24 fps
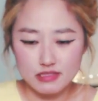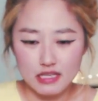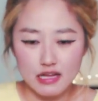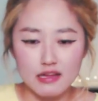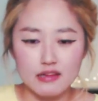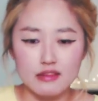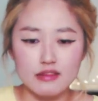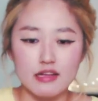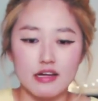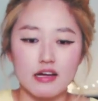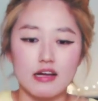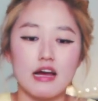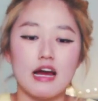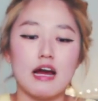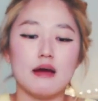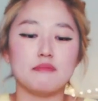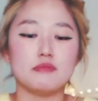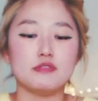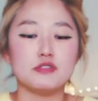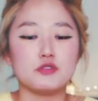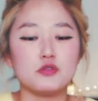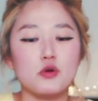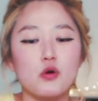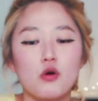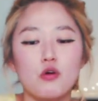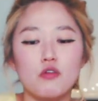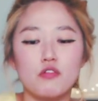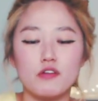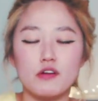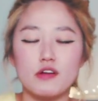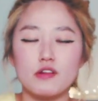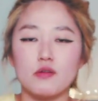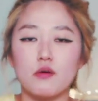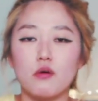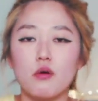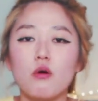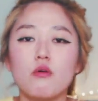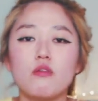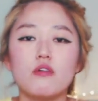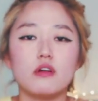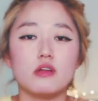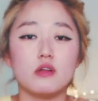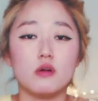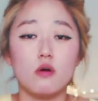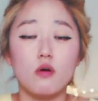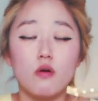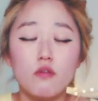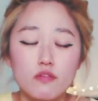And that happens over and over
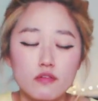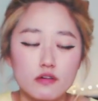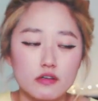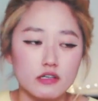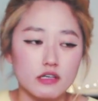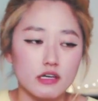and over